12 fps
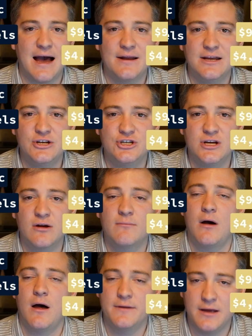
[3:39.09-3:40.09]
out each
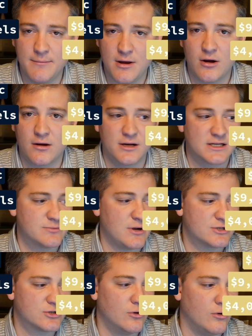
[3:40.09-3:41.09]
year on the American
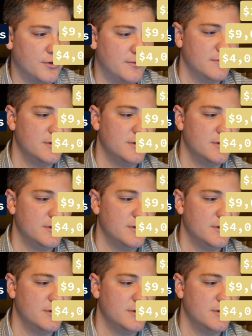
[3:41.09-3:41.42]
Express Gold.